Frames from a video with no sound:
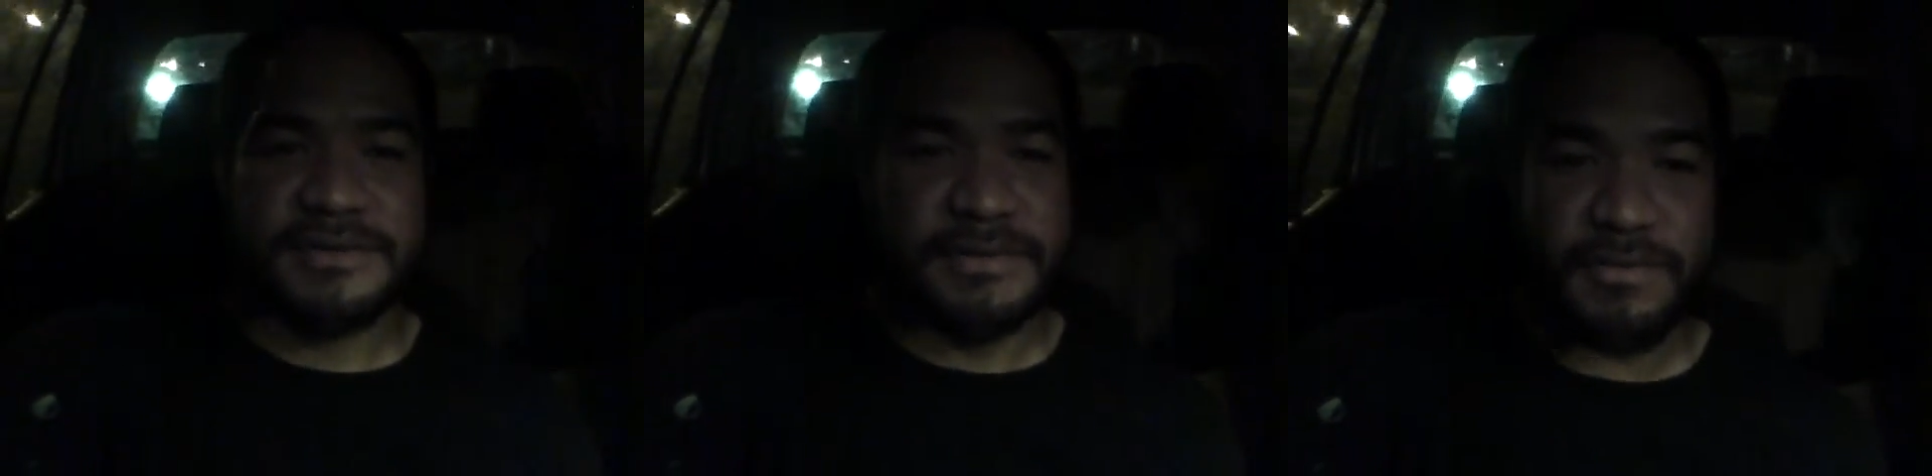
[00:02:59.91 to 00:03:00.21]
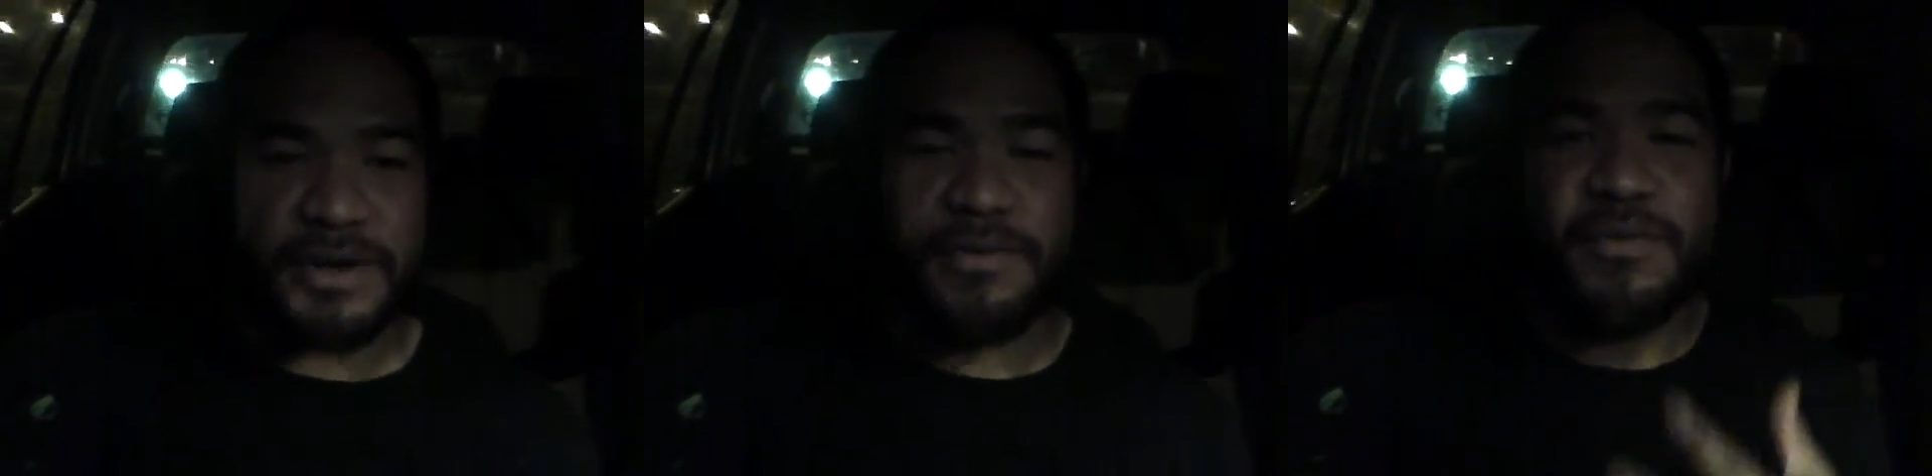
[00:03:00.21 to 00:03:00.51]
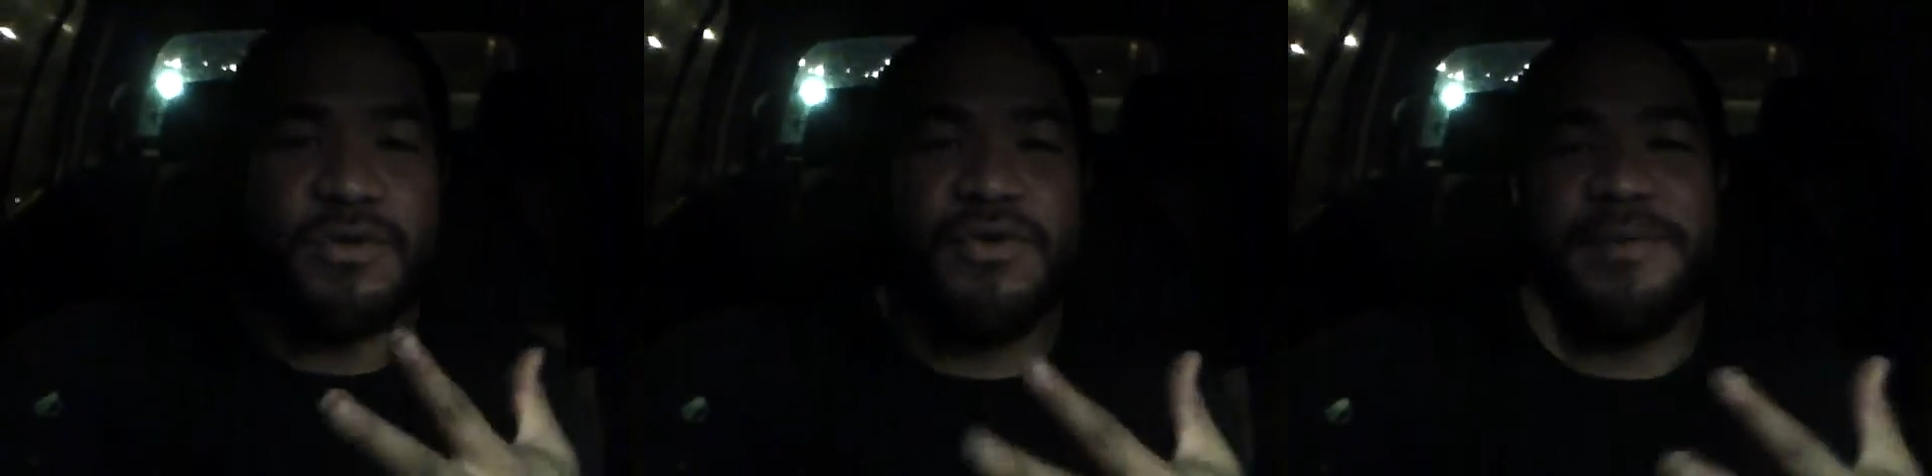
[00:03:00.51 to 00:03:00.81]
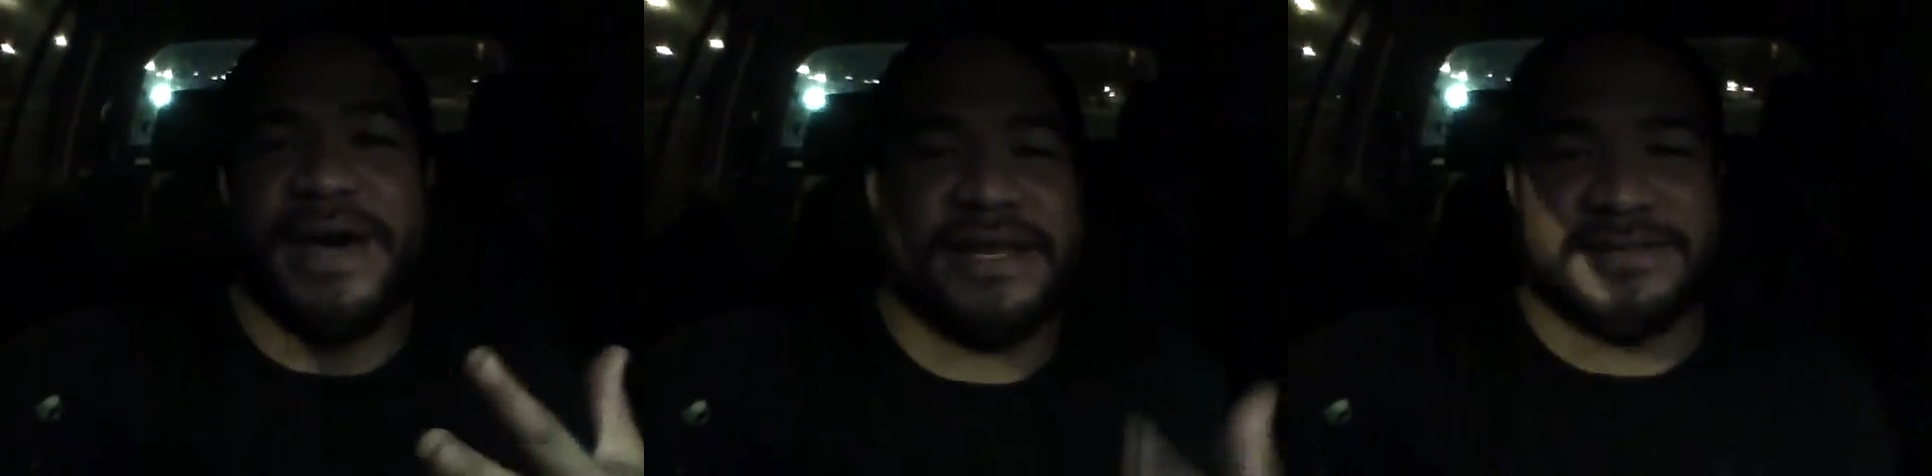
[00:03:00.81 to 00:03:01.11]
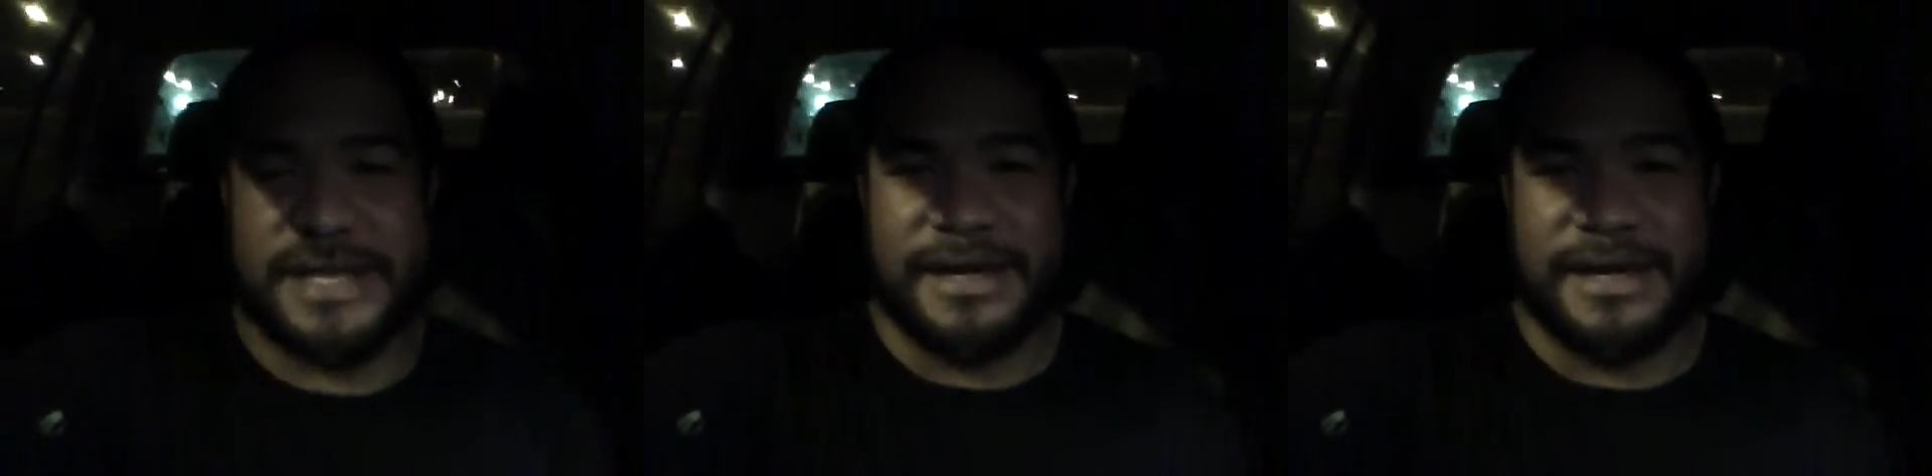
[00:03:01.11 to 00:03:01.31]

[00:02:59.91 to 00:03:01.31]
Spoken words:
What, who am I to say,